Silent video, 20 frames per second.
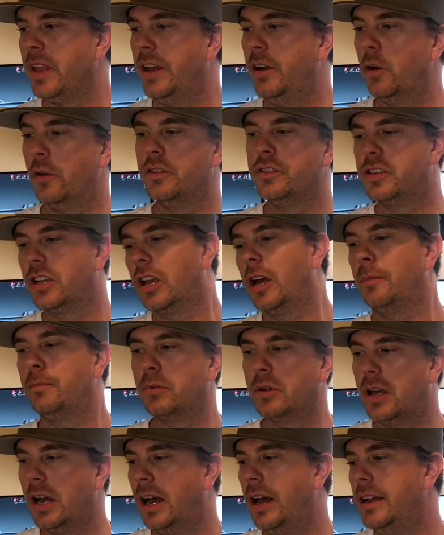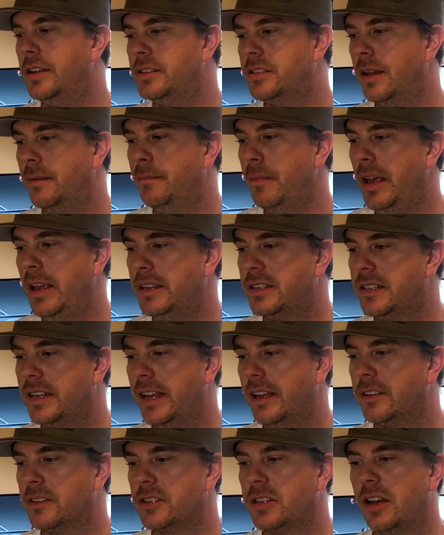know there's a couple guys that make
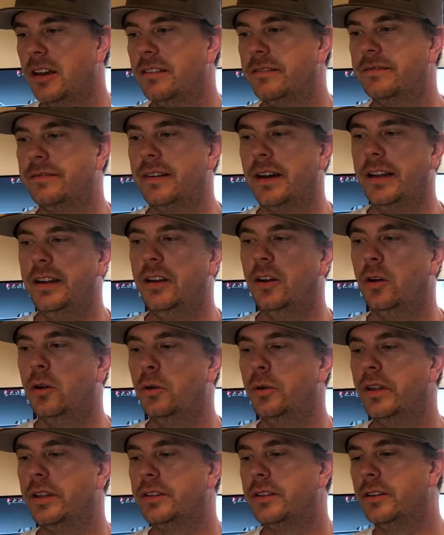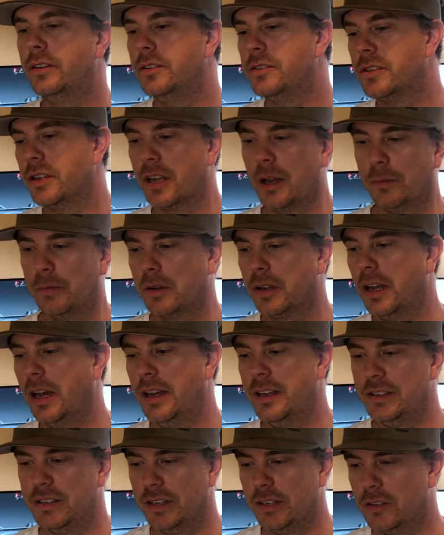scale stuff. I know that there's a couple
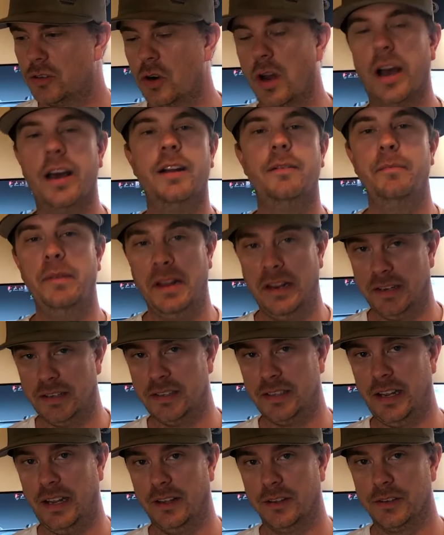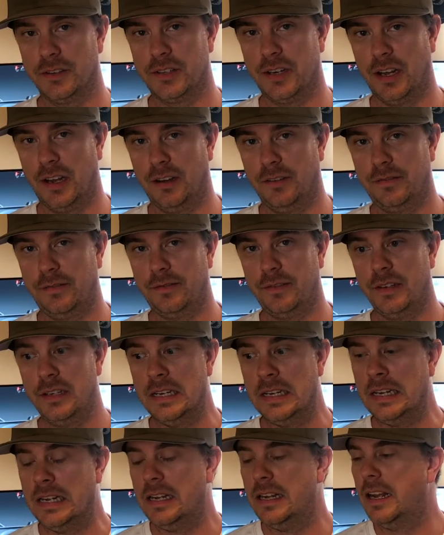guys that try to make scale stuff.
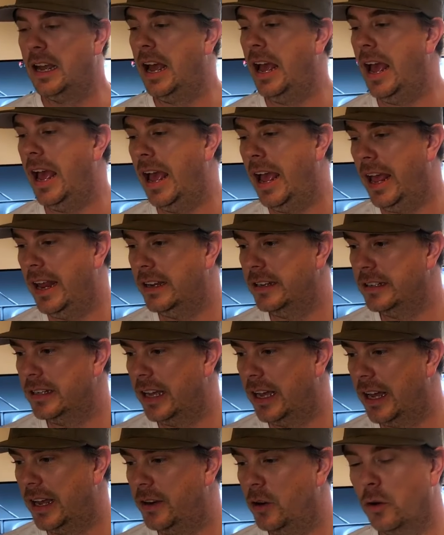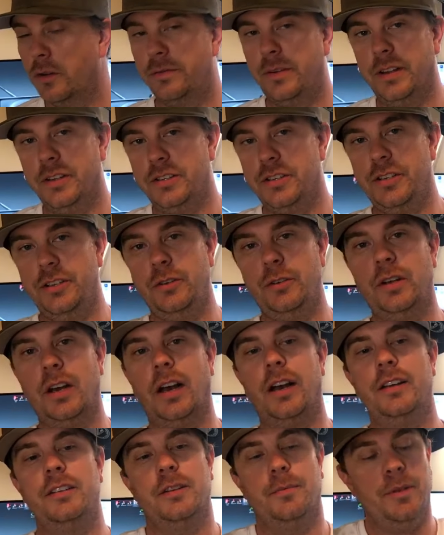And no offense to you
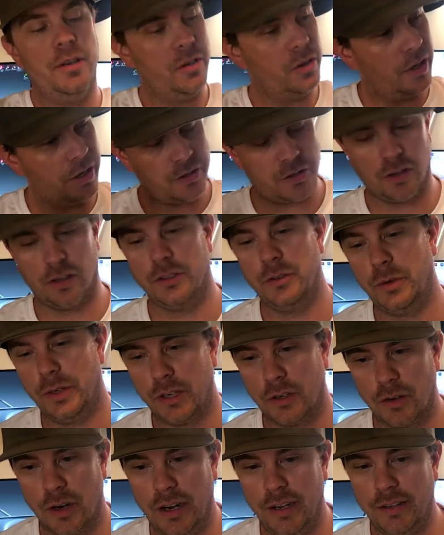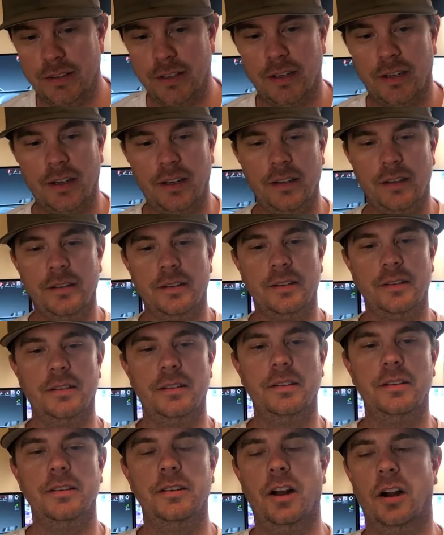guys, I mean, you guys are all doing great,
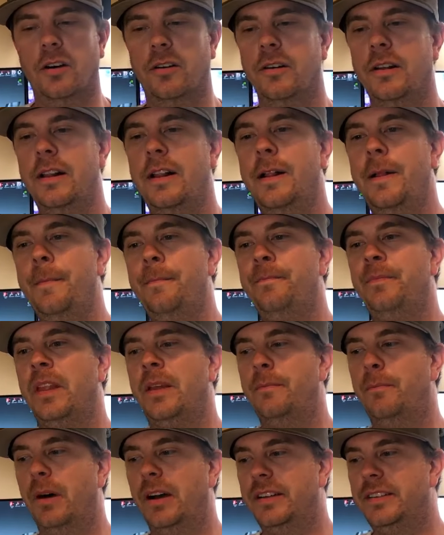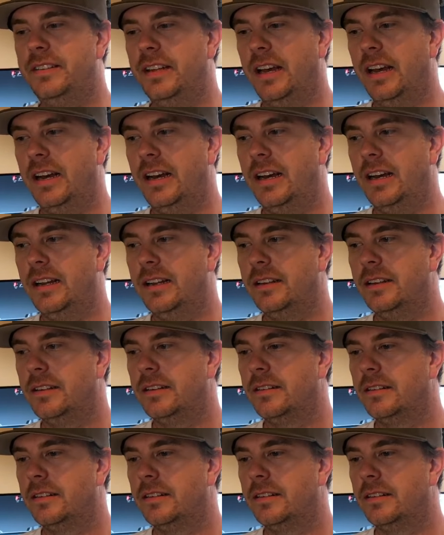you know, but the